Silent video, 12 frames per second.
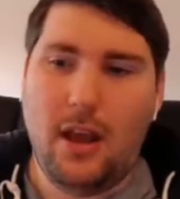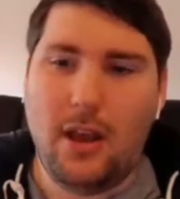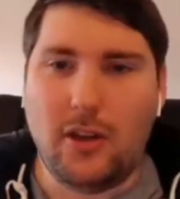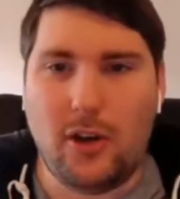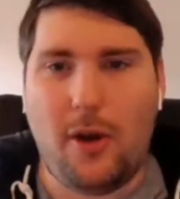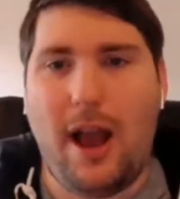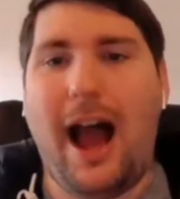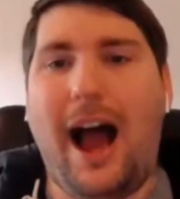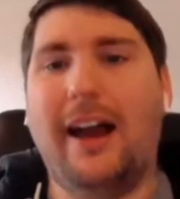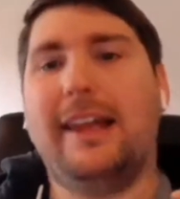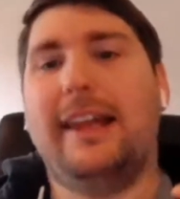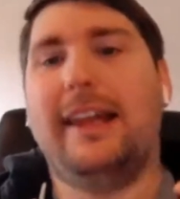You know,
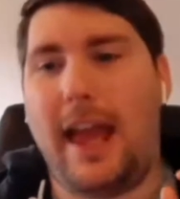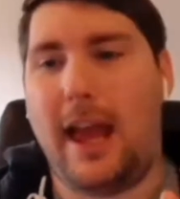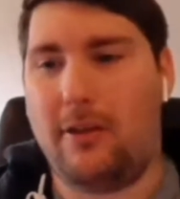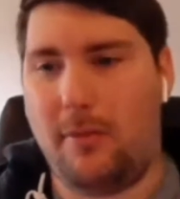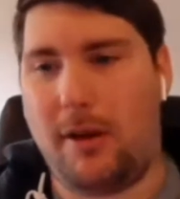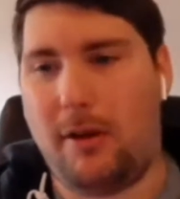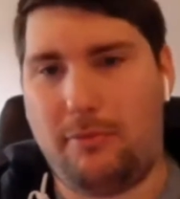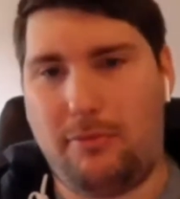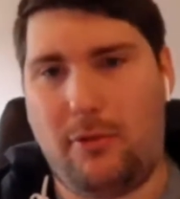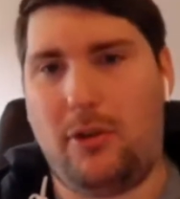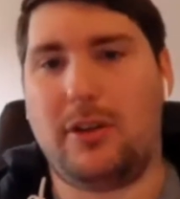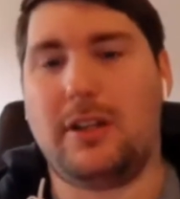I care about
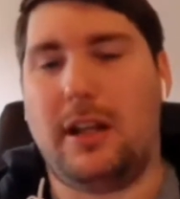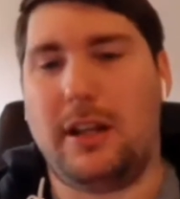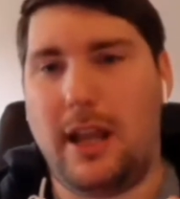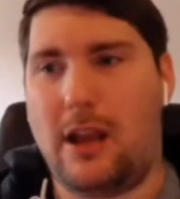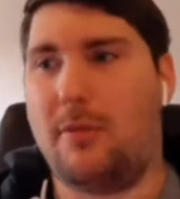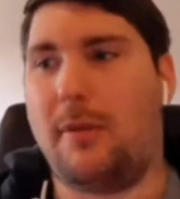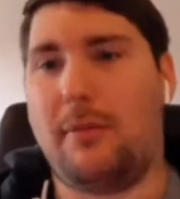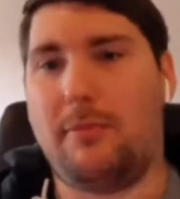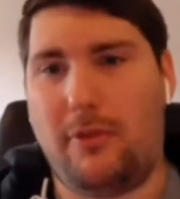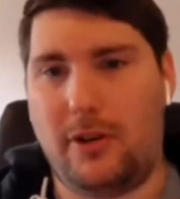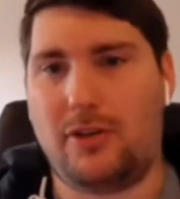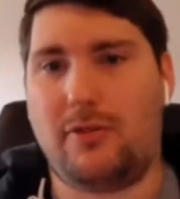product. I care about
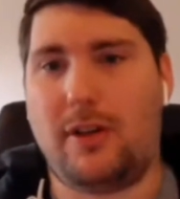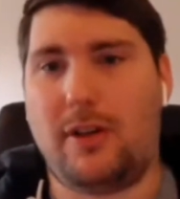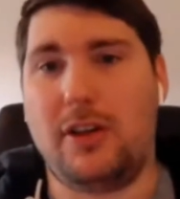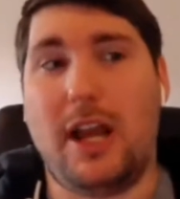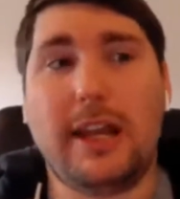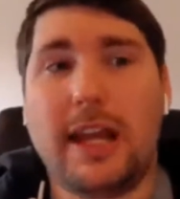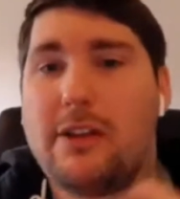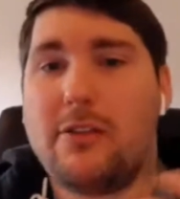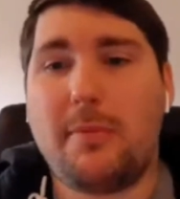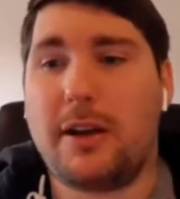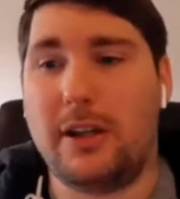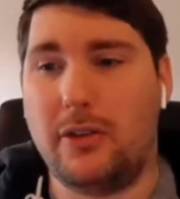product strategy. I care
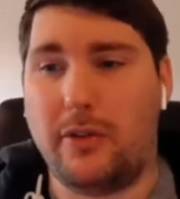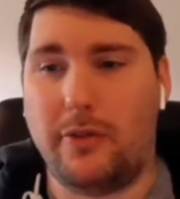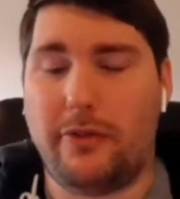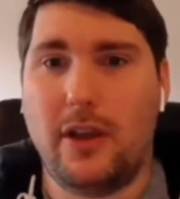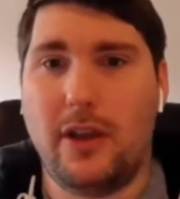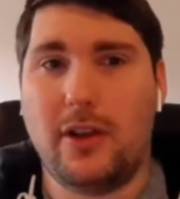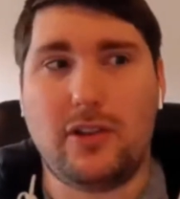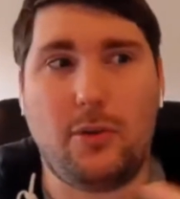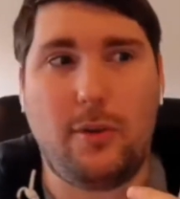about enough to